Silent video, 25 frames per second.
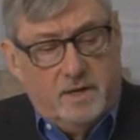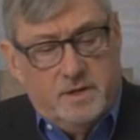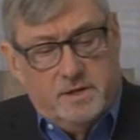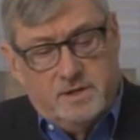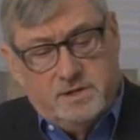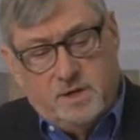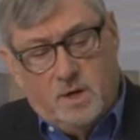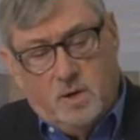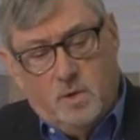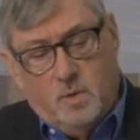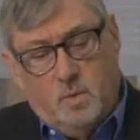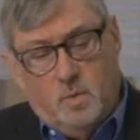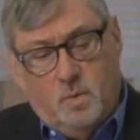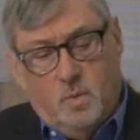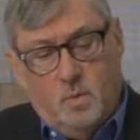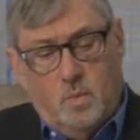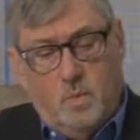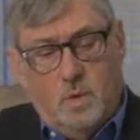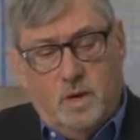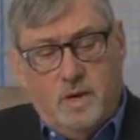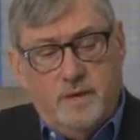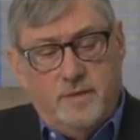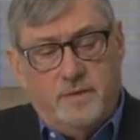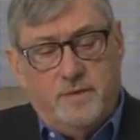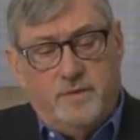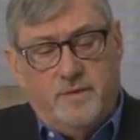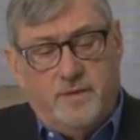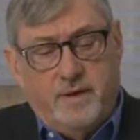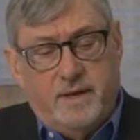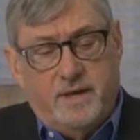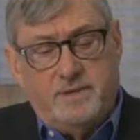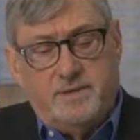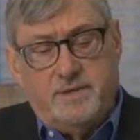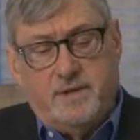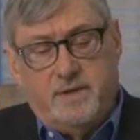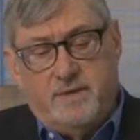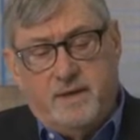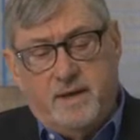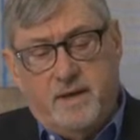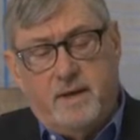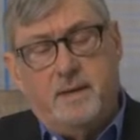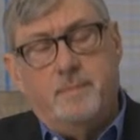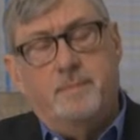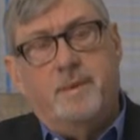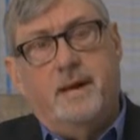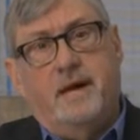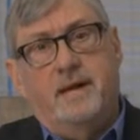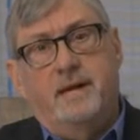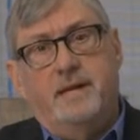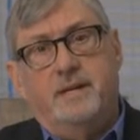So one of the things to think
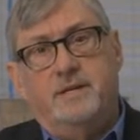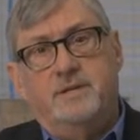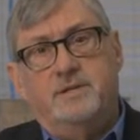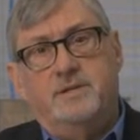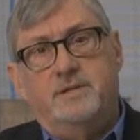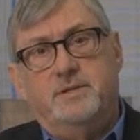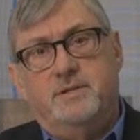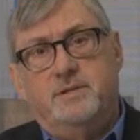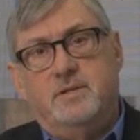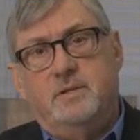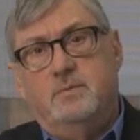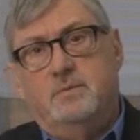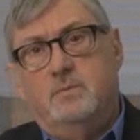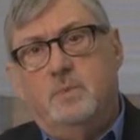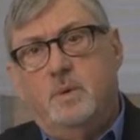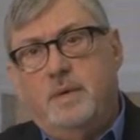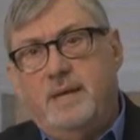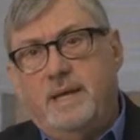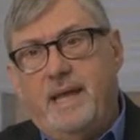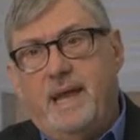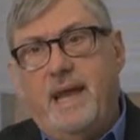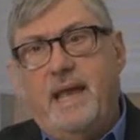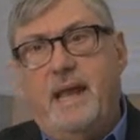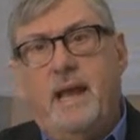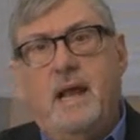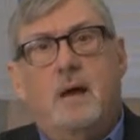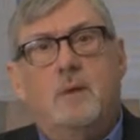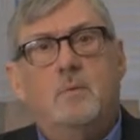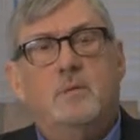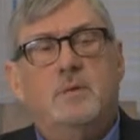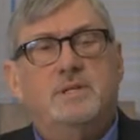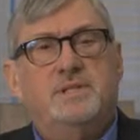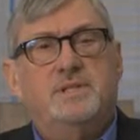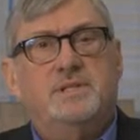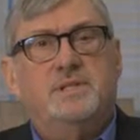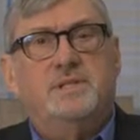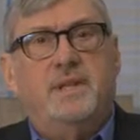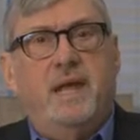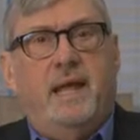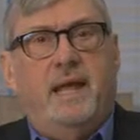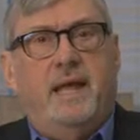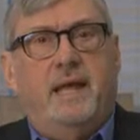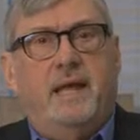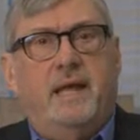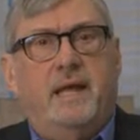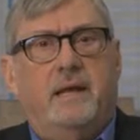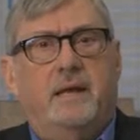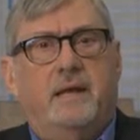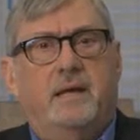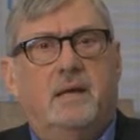about is can I
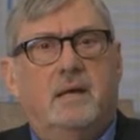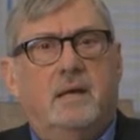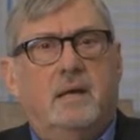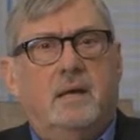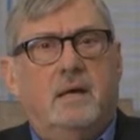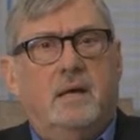withstand